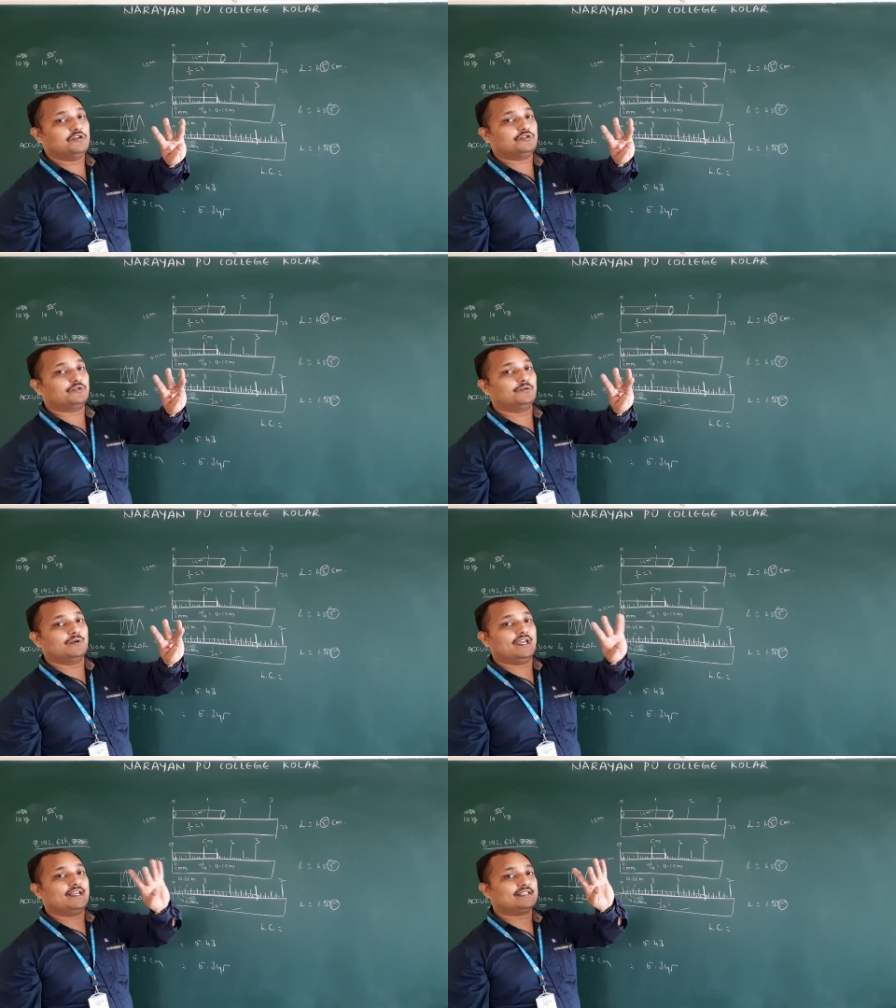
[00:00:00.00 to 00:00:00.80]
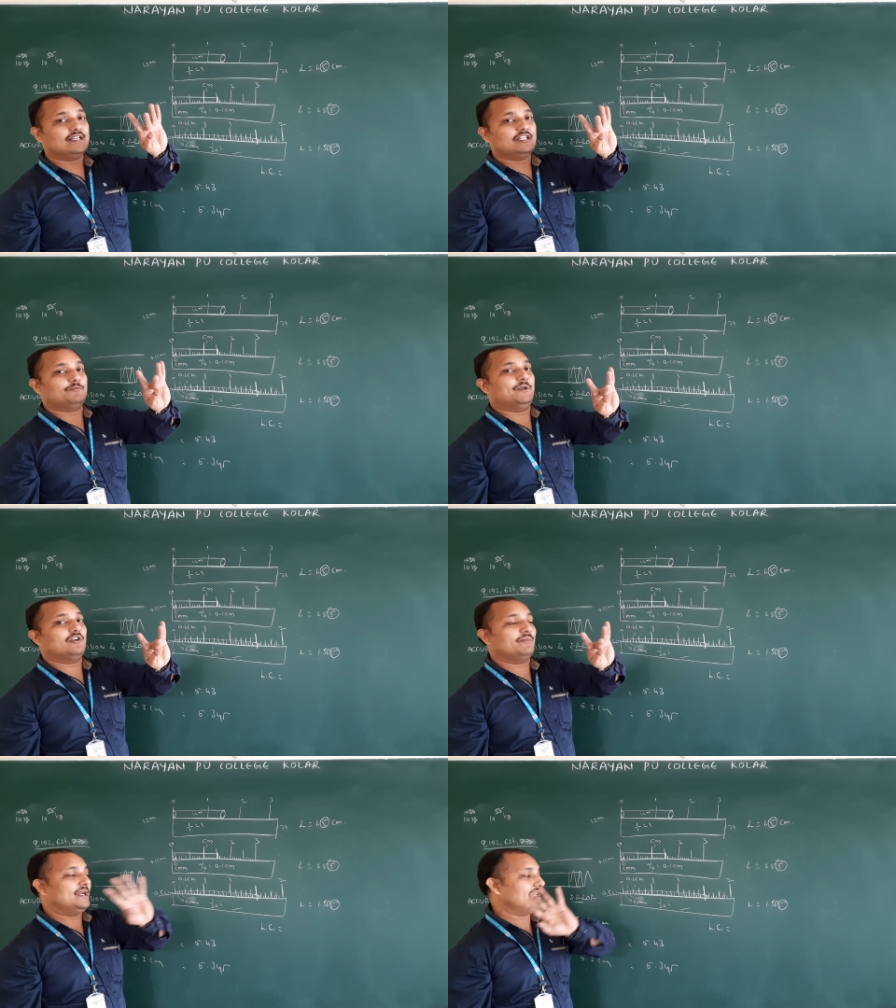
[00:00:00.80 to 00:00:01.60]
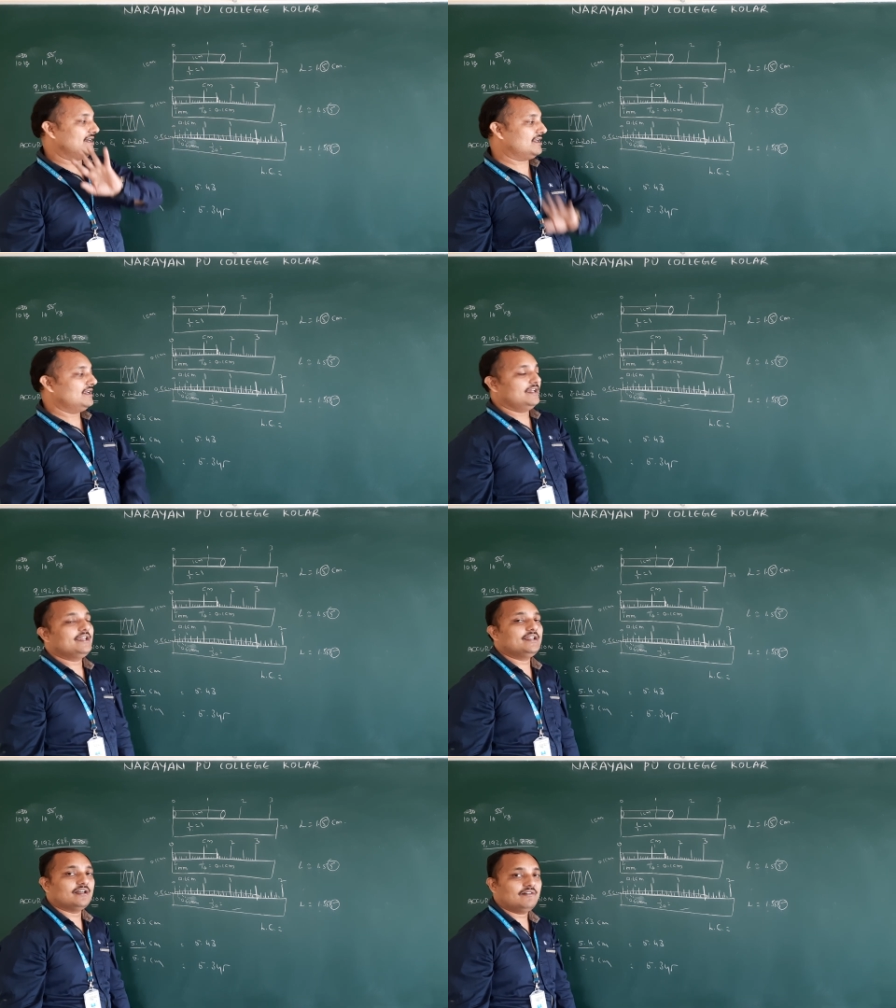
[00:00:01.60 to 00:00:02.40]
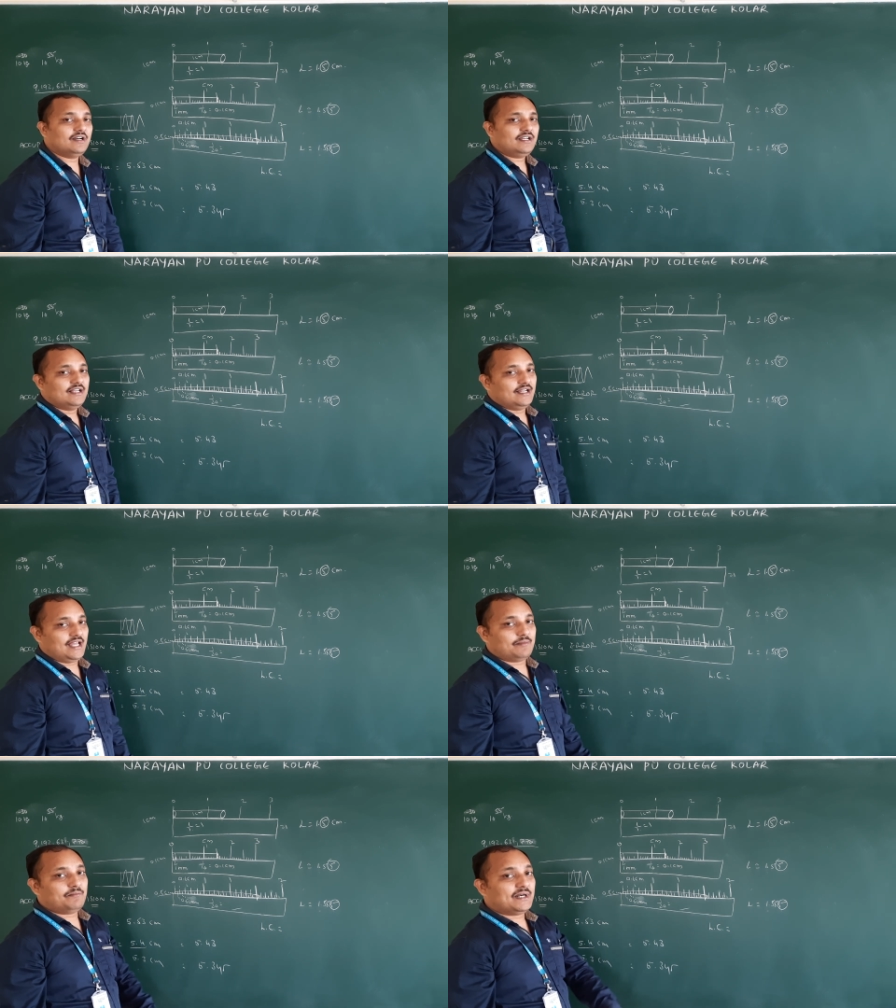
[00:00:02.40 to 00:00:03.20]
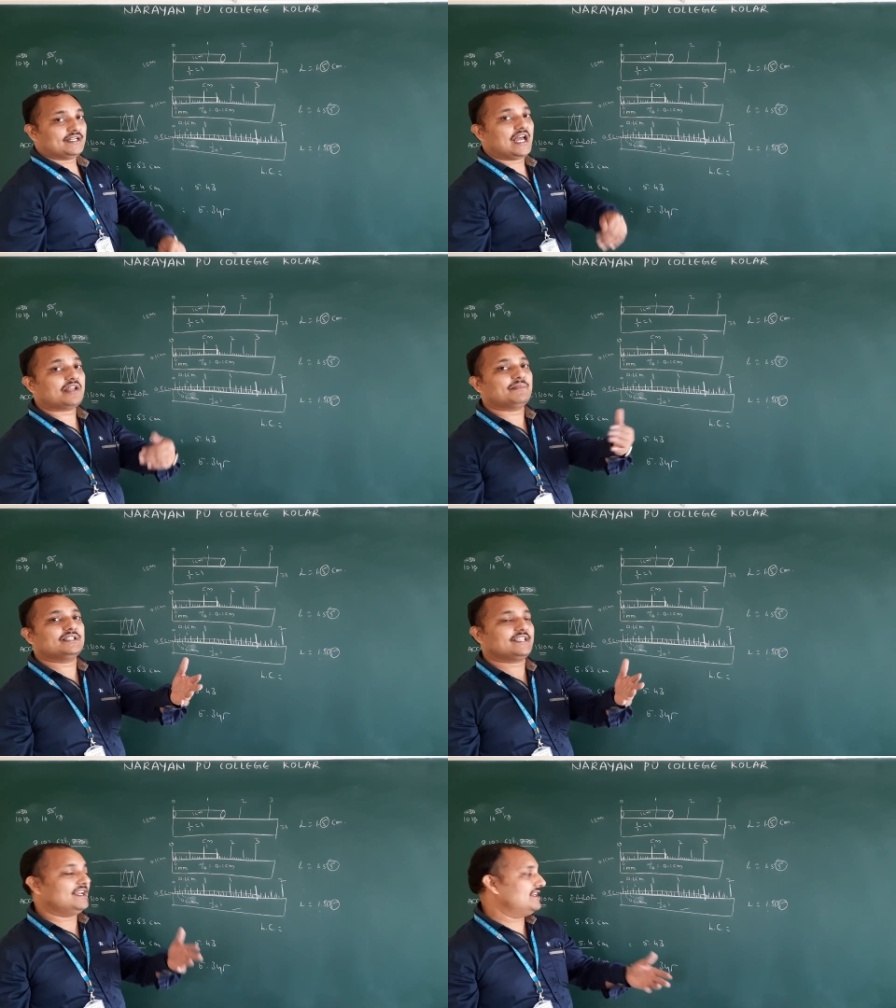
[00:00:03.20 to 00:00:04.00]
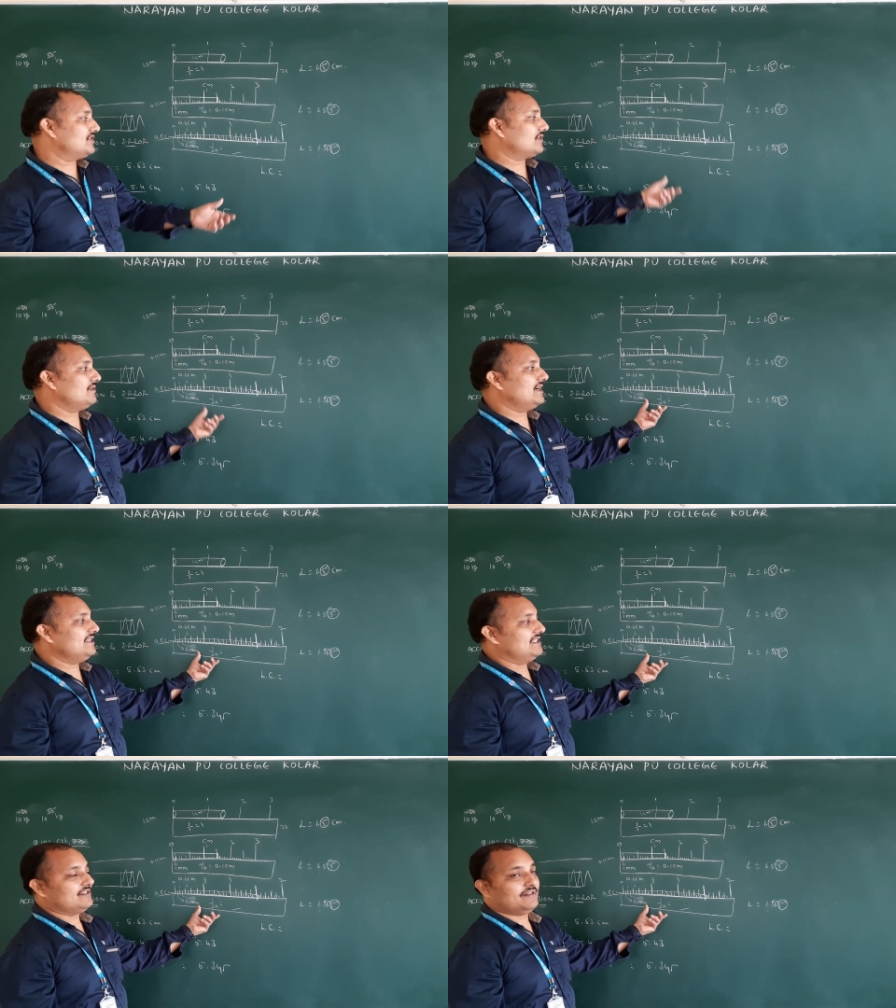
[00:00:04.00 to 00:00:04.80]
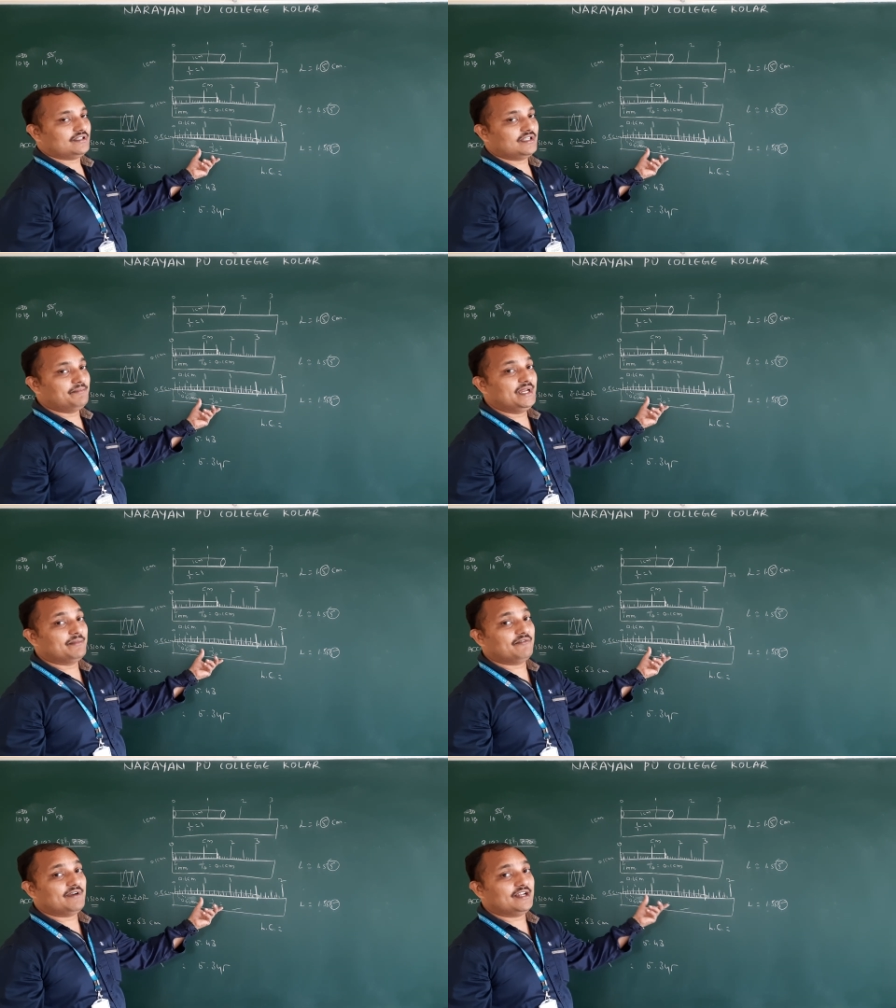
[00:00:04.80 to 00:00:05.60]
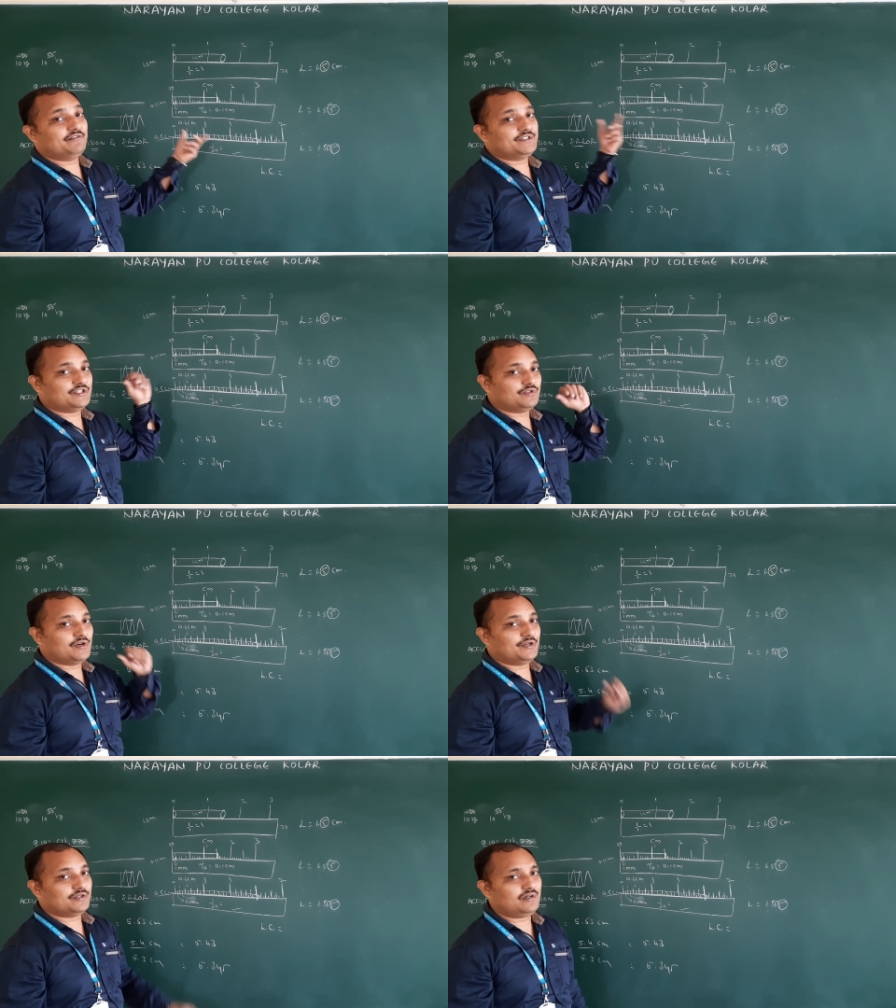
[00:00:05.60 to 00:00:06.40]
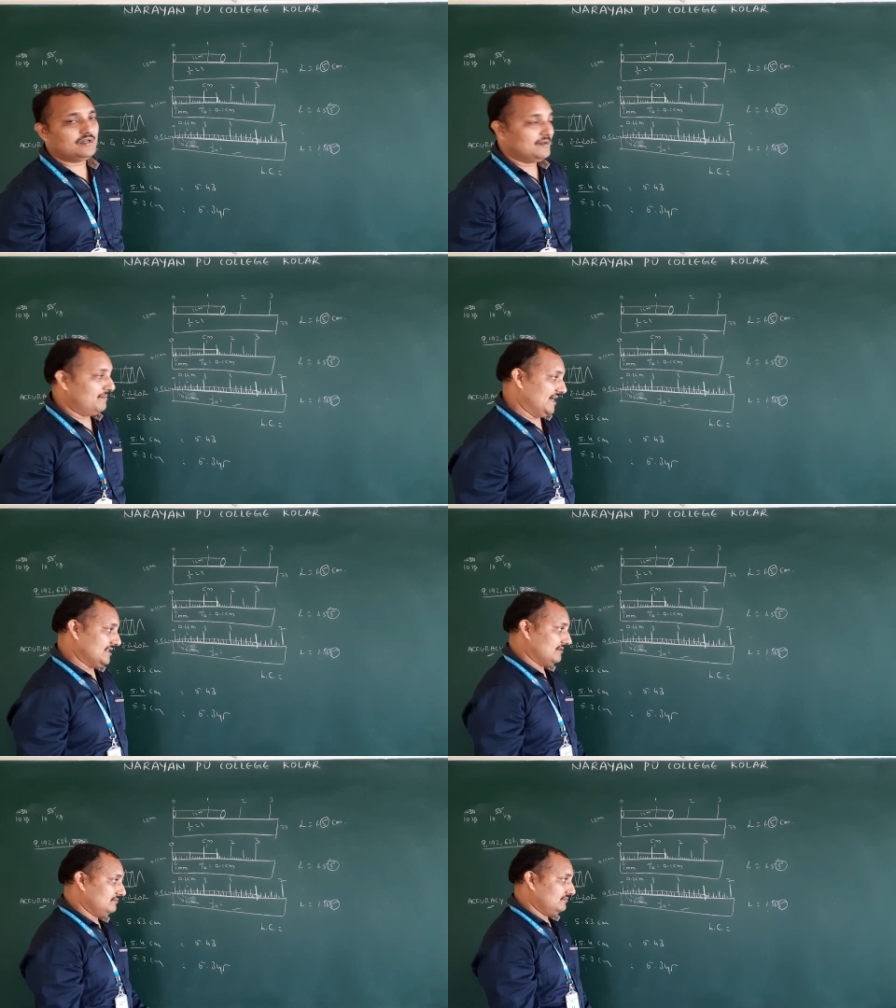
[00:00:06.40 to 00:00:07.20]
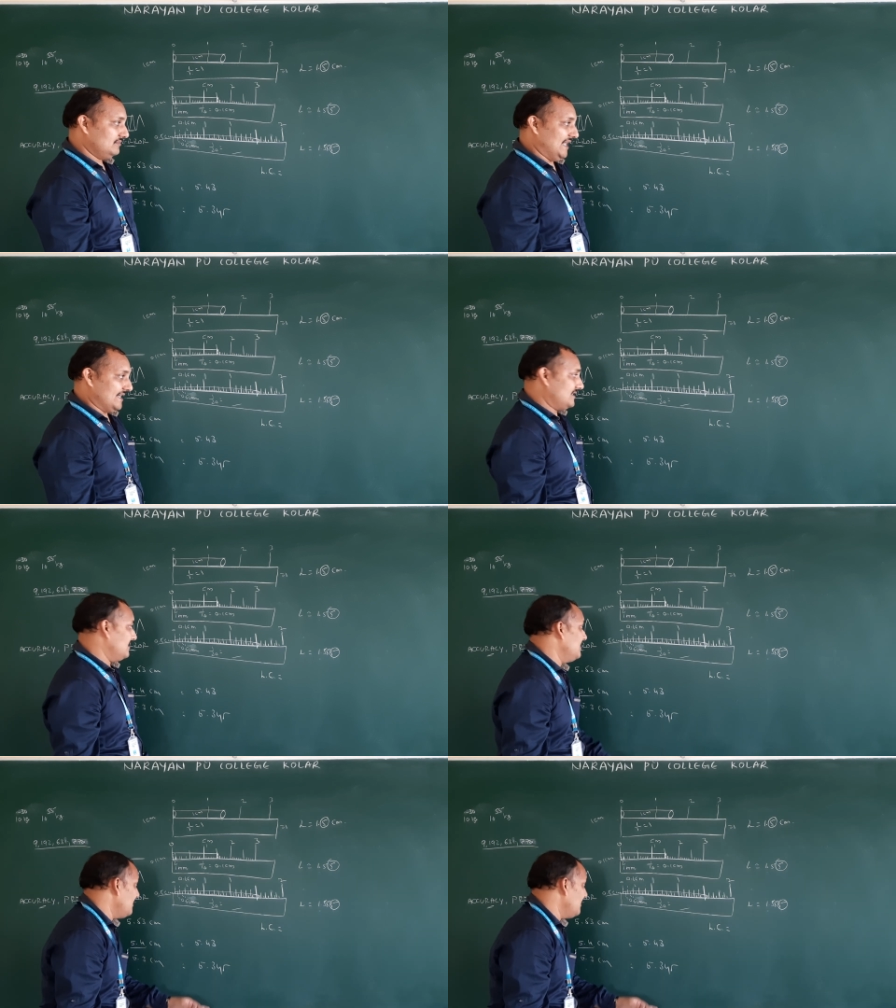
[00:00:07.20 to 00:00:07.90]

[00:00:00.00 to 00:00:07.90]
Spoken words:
screw gauge, speedometer in our lab. But normal scale least count is this one, the minimum value which is going to measure. Next,